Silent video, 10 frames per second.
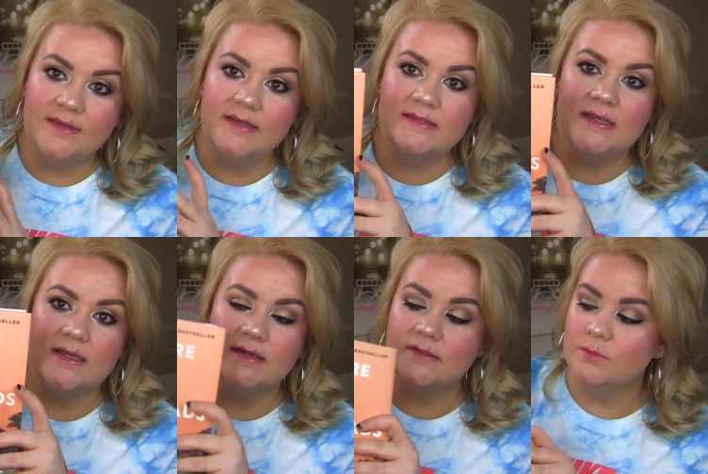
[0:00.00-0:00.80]
This
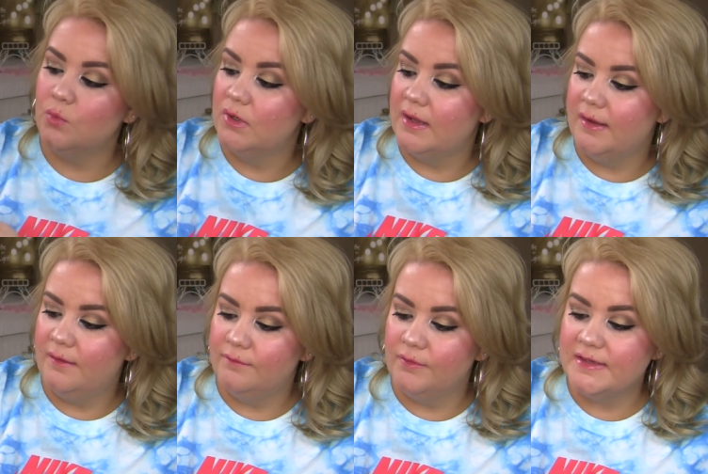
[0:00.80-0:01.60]
is one
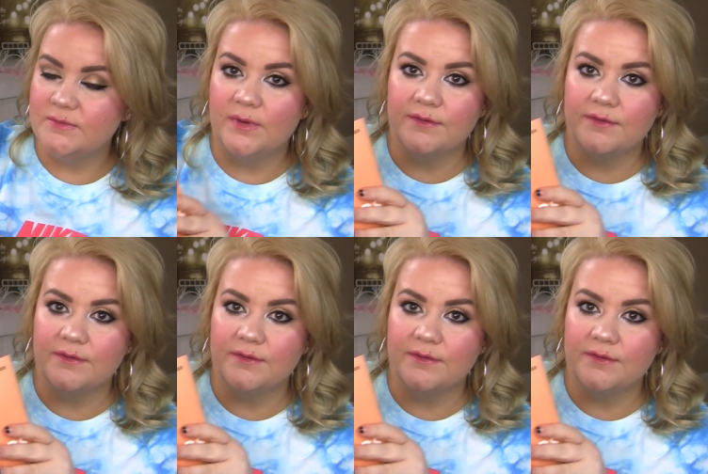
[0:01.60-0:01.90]
of Reese